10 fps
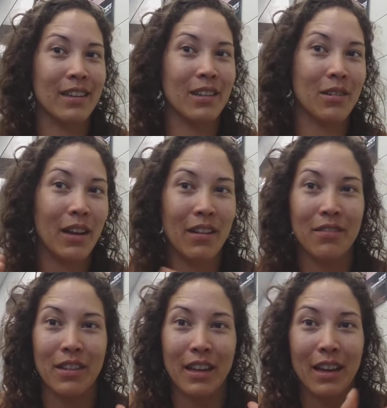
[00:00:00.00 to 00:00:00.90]
Do you have,
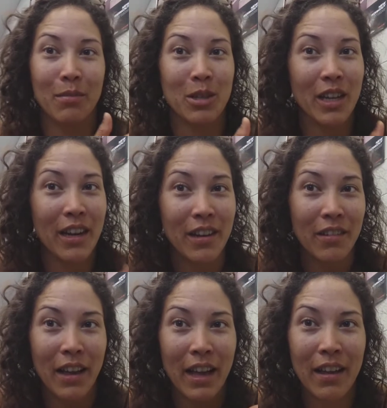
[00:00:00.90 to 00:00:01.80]
like, how much air do
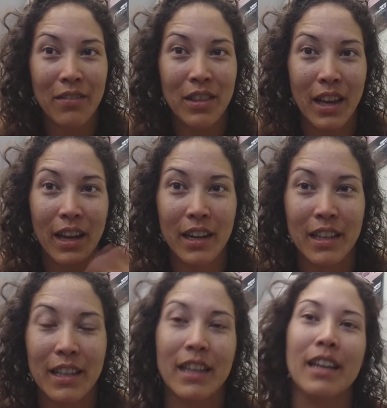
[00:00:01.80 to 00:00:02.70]
you have? And that kind
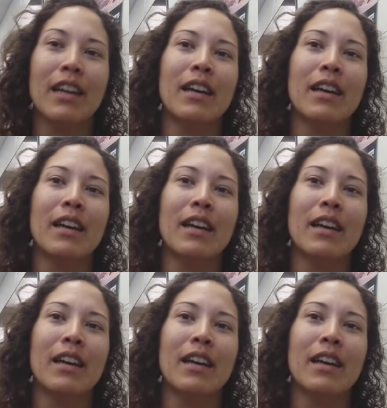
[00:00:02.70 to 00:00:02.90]
of thing.